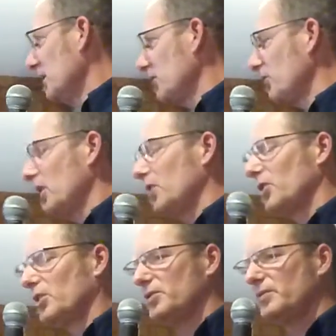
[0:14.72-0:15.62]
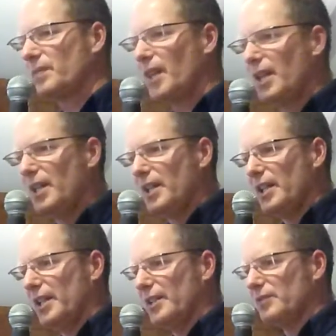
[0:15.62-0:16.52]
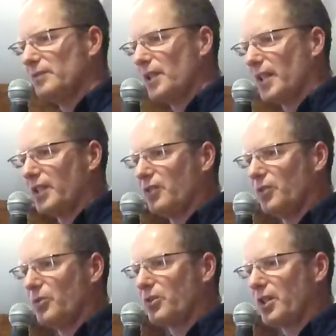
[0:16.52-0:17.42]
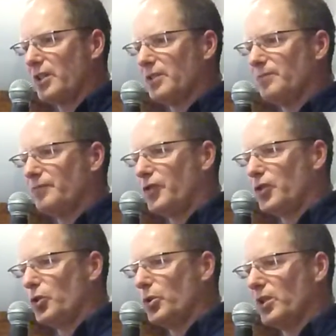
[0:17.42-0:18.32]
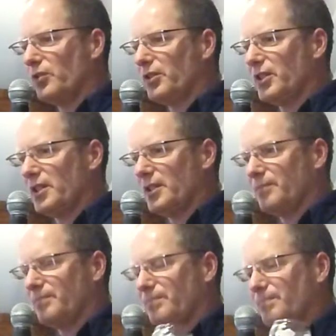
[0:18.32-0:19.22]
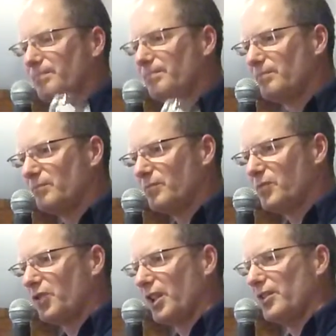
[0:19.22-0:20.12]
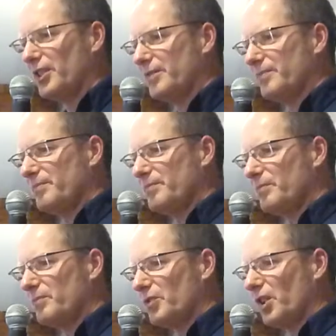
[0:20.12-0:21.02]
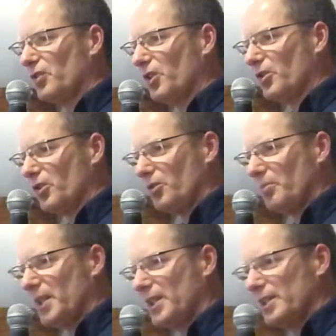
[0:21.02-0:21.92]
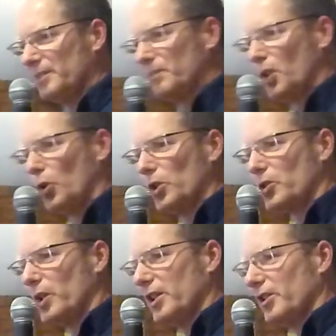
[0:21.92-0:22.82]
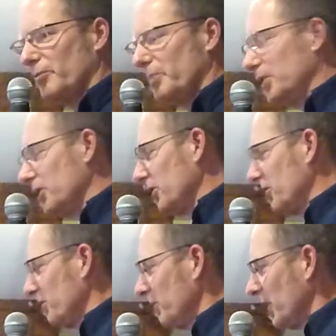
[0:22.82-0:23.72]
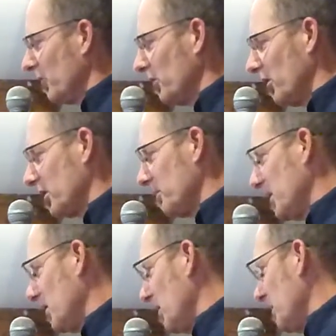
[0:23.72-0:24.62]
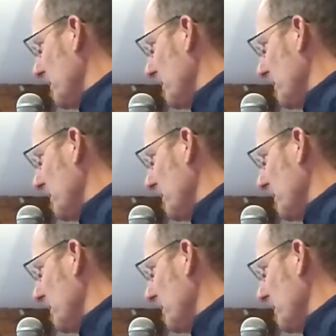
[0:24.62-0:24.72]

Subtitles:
Saison. And I guess it was kind of fortuitous that I said that Saison is my holy grail of beers when I was talking about Harbor